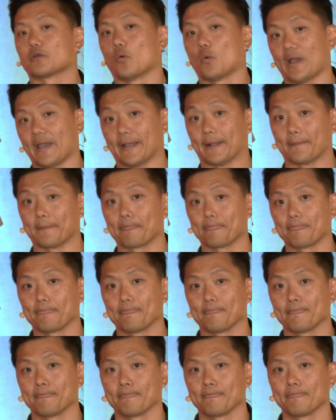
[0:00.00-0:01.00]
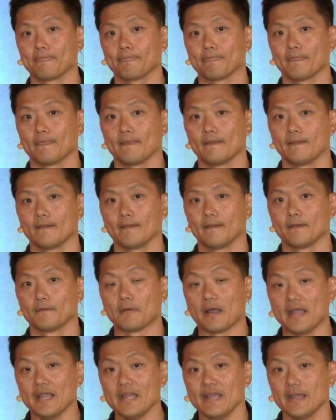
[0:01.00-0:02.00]
way.
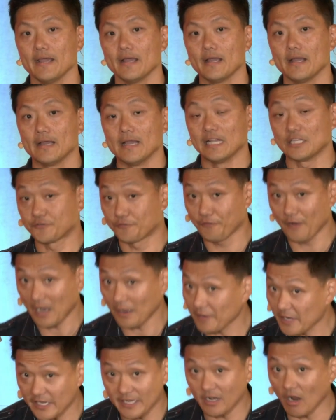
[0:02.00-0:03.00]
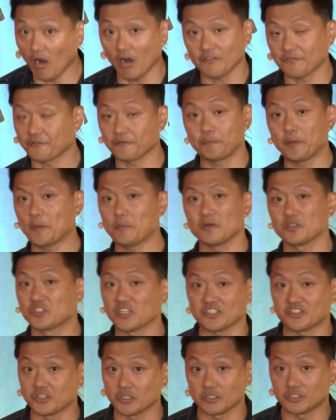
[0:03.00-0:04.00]
Right? It's very hard for people to
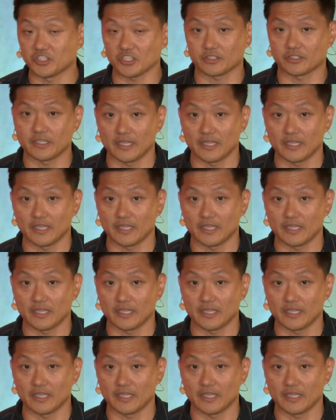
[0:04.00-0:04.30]
just to just